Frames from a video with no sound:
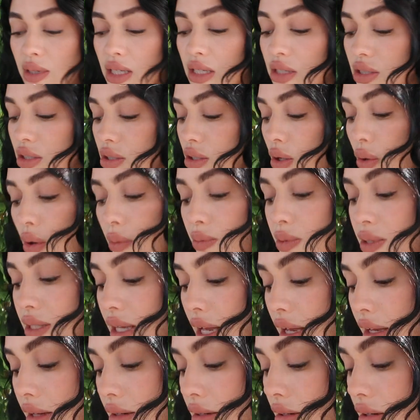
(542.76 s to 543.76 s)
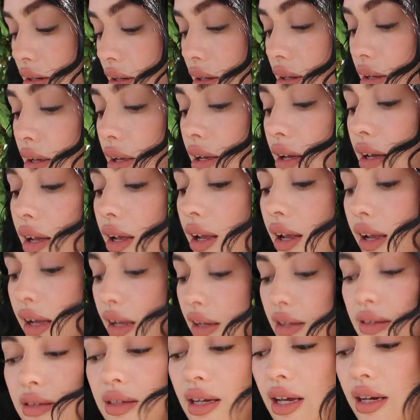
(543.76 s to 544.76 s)
me so upset.
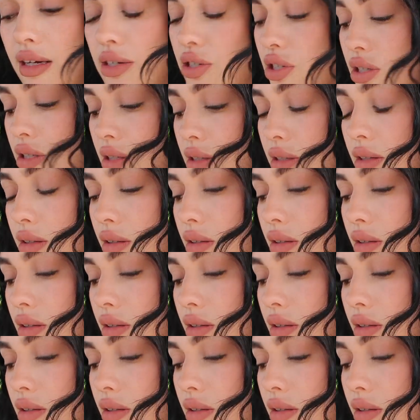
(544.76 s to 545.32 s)
And I just,